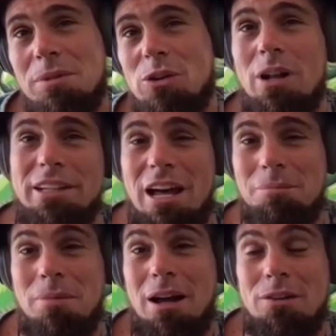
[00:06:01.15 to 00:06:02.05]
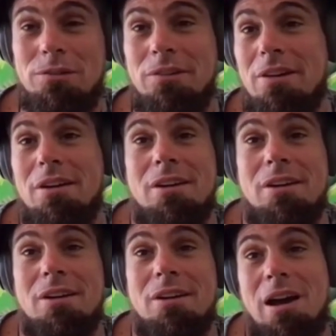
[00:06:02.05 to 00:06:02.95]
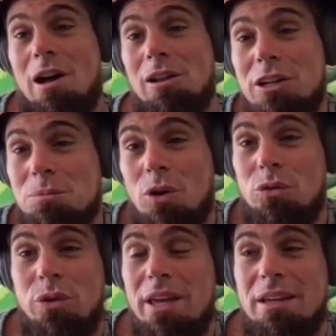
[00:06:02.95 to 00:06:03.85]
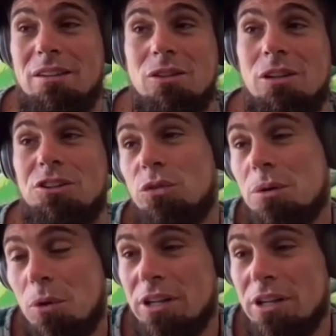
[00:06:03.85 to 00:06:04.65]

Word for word: Meanwhile, in that month, I'll learn more things, or I'll go through more